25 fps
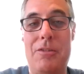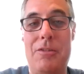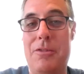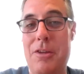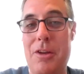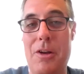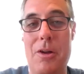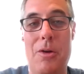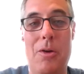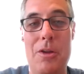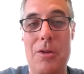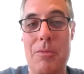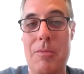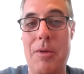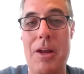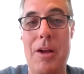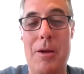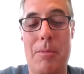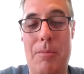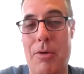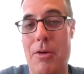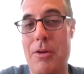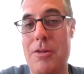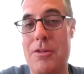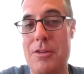you know, you made a
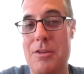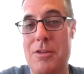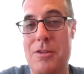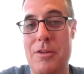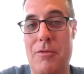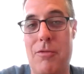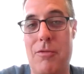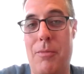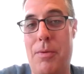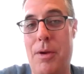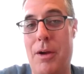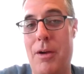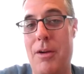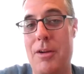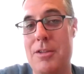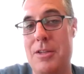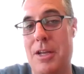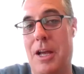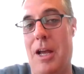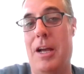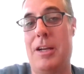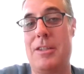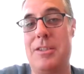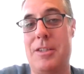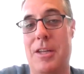purchase of a pair of
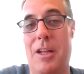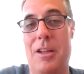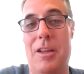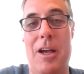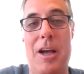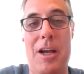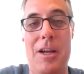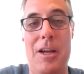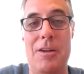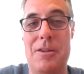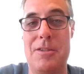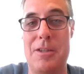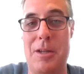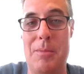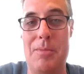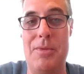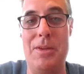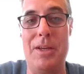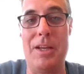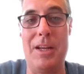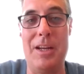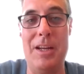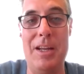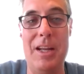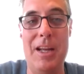socks online or
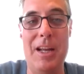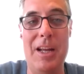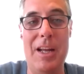something,